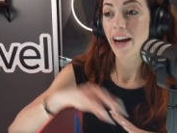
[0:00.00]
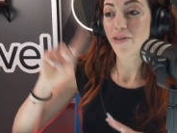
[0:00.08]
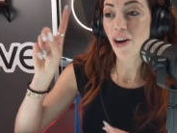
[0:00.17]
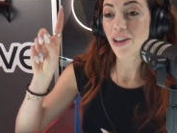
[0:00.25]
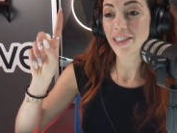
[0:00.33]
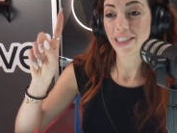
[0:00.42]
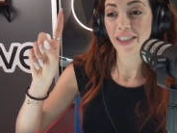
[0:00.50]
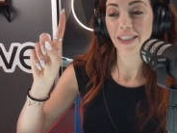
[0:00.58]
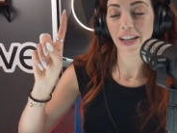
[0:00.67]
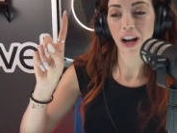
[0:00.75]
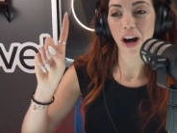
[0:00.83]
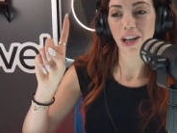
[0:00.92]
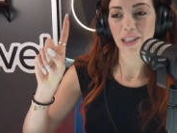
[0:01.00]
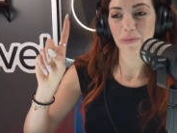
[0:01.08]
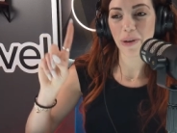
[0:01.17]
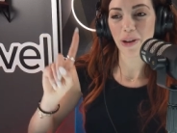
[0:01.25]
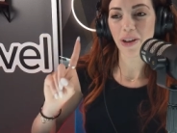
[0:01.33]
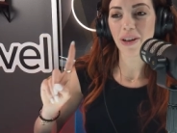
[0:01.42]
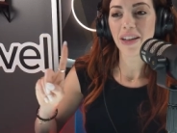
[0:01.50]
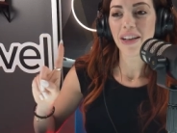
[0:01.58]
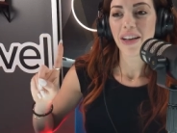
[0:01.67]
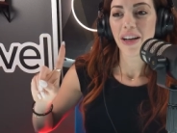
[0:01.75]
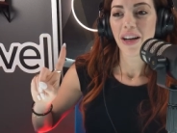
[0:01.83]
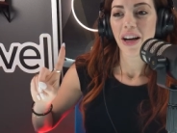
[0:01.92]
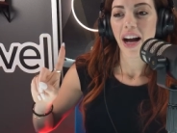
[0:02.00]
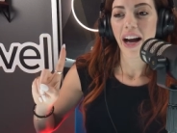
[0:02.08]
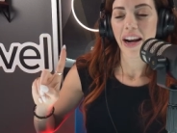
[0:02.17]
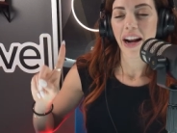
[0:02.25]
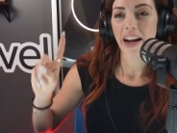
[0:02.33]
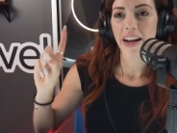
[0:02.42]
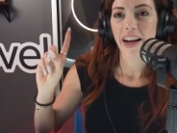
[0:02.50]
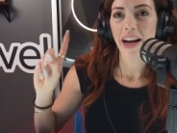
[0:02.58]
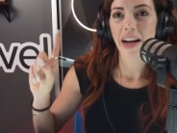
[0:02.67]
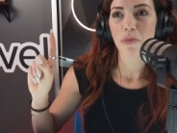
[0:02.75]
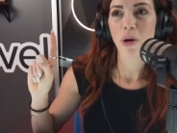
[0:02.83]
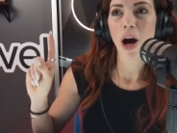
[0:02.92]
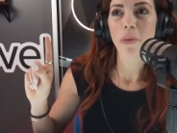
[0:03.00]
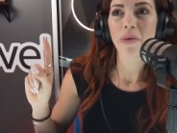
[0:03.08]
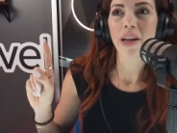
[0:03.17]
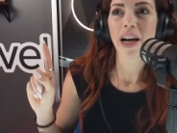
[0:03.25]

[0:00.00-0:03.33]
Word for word: I volunteered at a hospital and I, I promptly